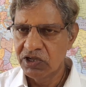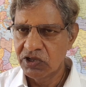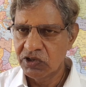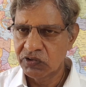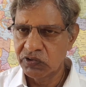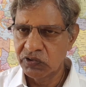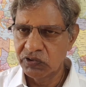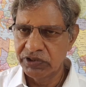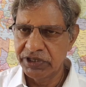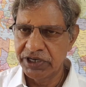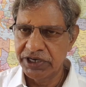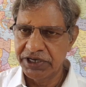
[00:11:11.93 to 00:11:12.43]

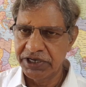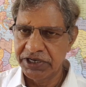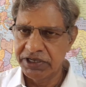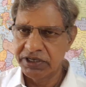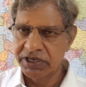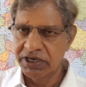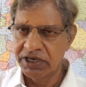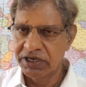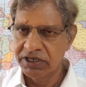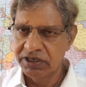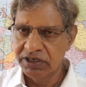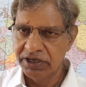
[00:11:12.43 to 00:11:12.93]
so that he
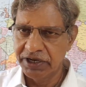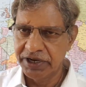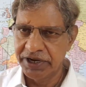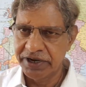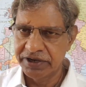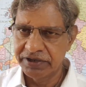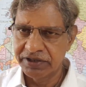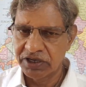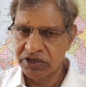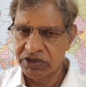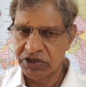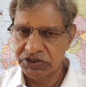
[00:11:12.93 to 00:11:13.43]
can
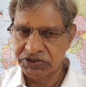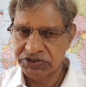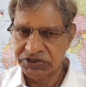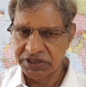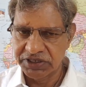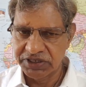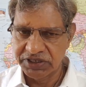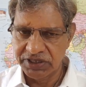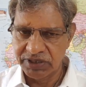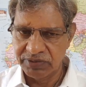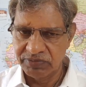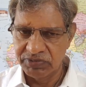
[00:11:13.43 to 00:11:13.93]
get the
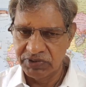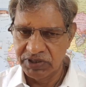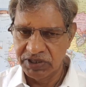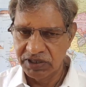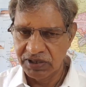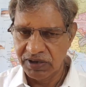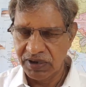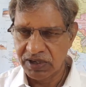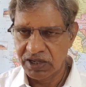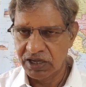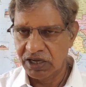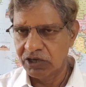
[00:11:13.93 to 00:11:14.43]
custody of
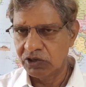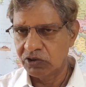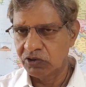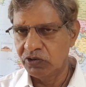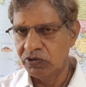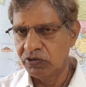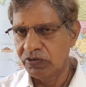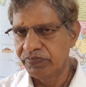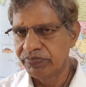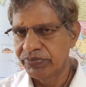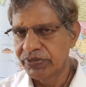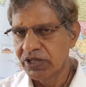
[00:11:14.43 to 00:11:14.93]
the
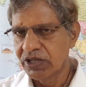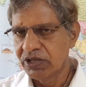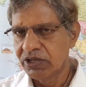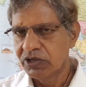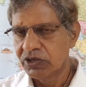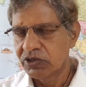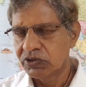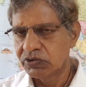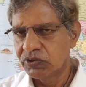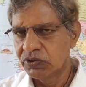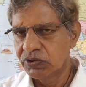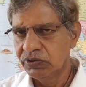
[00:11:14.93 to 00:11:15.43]
cargo.
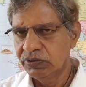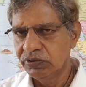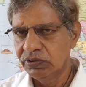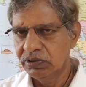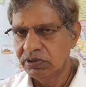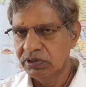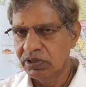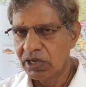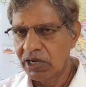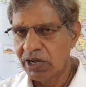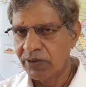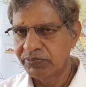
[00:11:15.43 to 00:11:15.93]

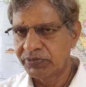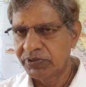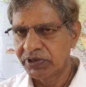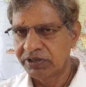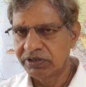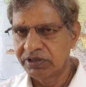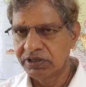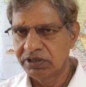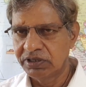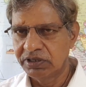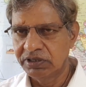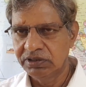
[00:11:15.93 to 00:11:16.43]
So after
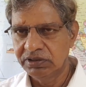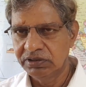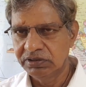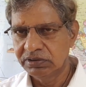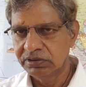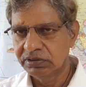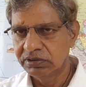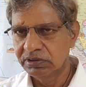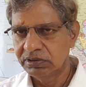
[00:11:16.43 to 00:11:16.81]
the